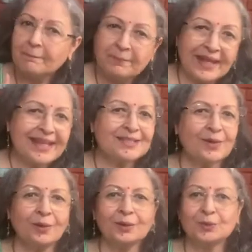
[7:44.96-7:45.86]
breaks
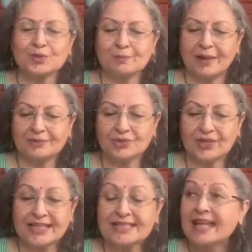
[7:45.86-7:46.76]
all those
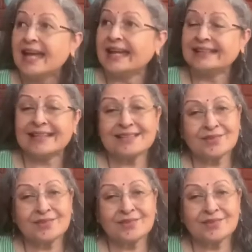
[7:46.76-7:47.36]
boundaries and it has